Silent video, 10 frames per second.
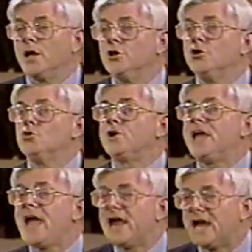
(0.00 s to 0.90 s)
You
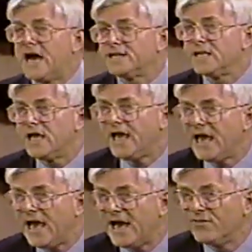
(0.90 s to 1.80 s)
cannot
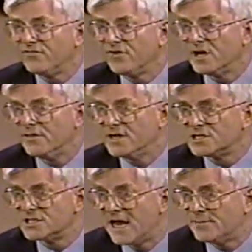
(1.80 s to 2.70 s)
have
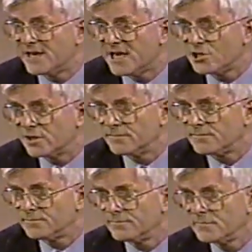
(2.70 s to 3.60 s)
this nomination.
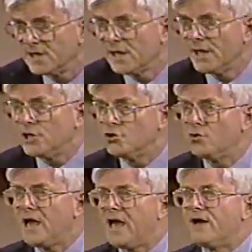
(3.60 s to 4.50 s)

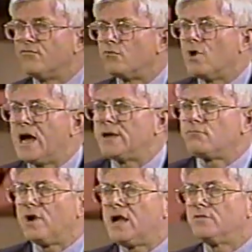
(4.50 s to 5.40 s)
You have
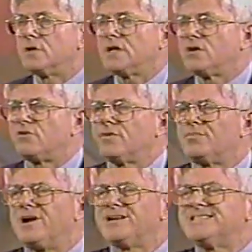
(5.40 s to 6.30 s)
Ron Brown, the leader of
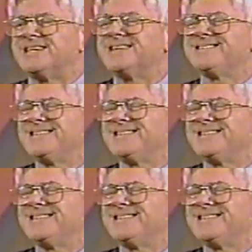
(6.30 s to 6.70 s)
your party, saying,